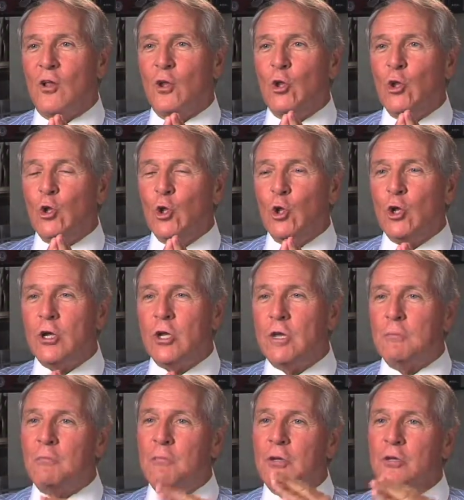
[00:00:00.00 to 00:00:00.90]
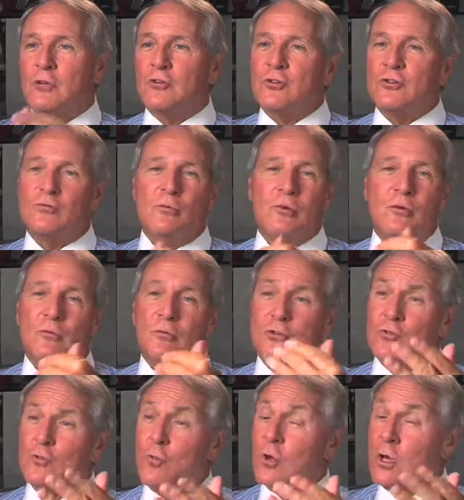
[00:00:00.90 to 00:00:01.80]
look at pictures when you were
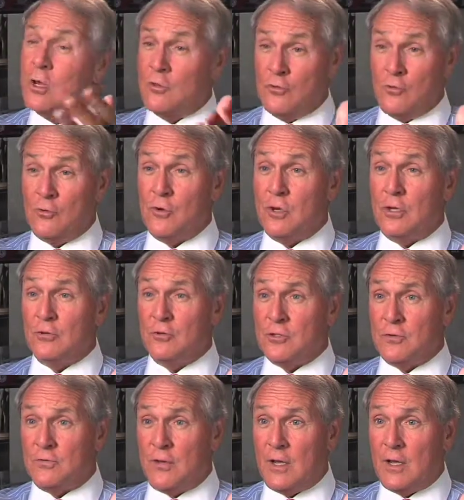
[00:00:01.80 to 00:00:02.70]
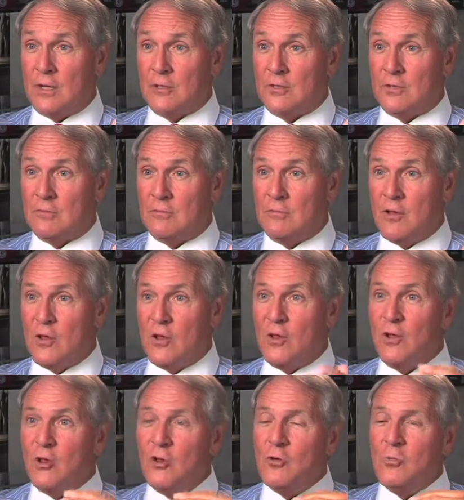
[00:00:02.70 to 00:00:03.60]
20 and 30 years of age.
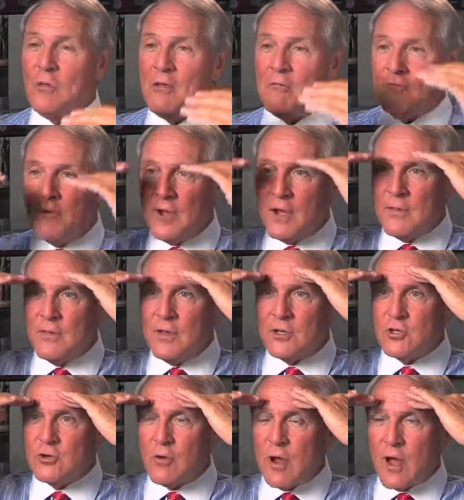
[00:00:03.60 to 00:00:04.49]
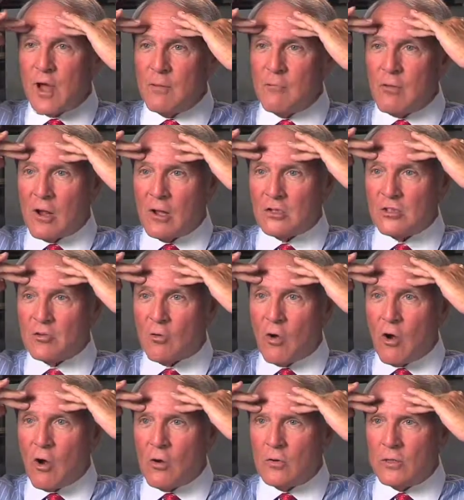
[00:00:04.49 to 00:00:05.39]
You may find that your eyebrows were
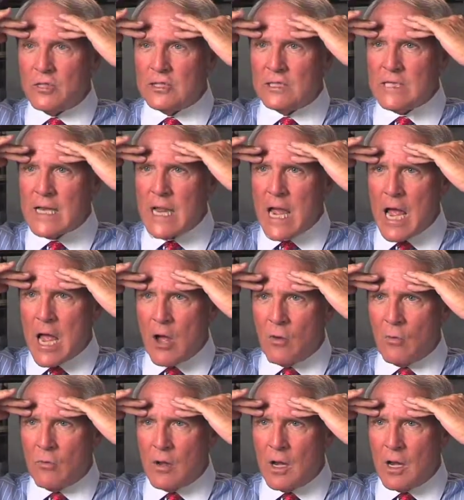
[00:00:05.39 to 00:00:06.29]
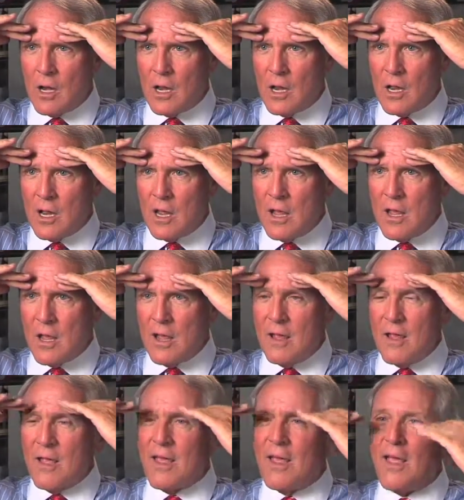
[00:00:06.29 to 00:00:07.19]
always down.
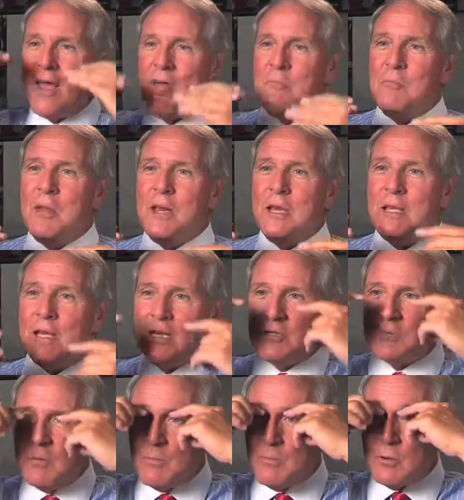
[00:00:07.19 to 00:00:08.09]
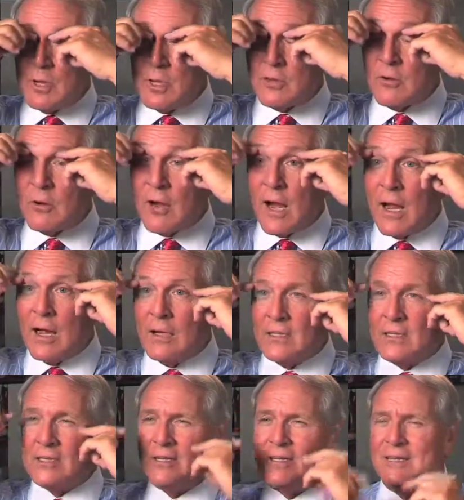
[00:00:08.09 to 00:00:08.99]
And many times people get their
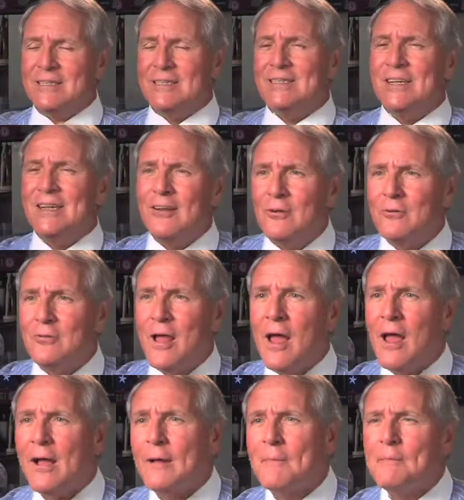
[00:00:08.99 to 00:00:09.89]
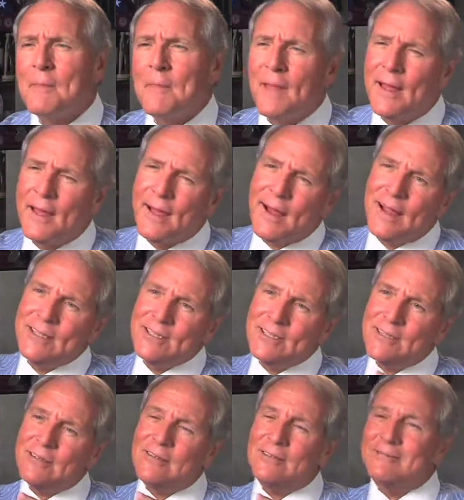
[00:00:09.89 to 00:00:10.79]
eyelids done, they say, you know, doc, I
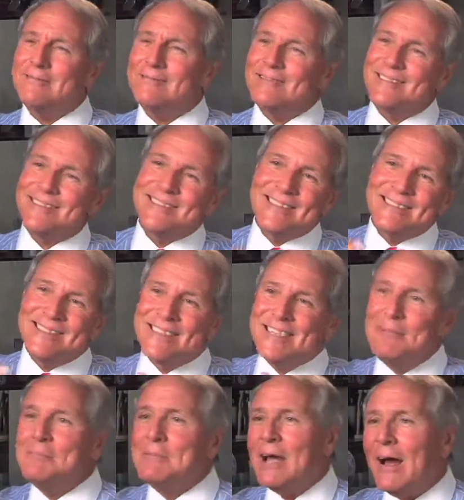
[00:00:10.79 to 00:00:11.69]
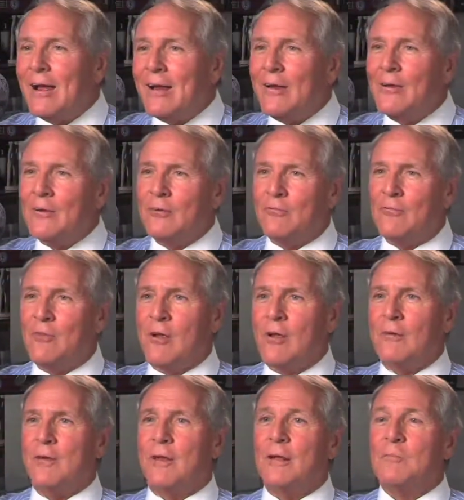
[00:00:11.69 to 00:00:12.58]
still seem tired or
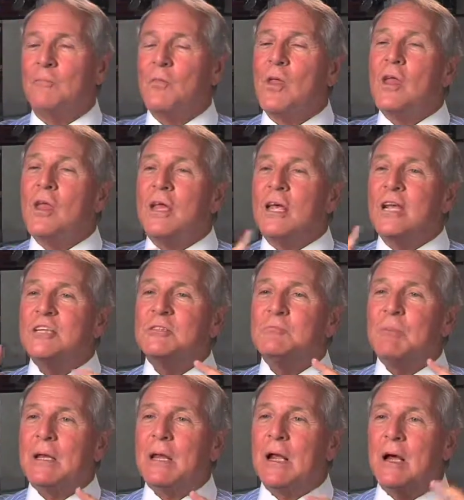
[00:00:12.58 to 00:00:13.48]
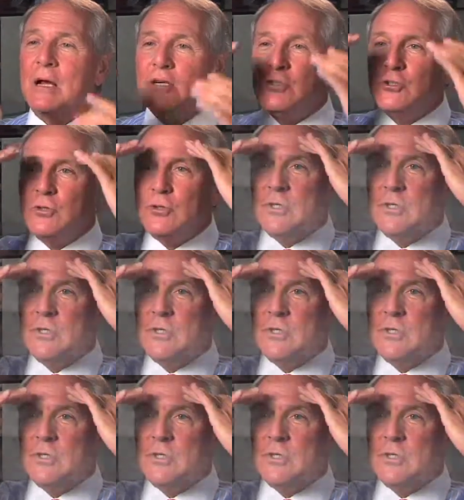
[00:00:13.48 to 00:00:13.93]
frowning. It's because you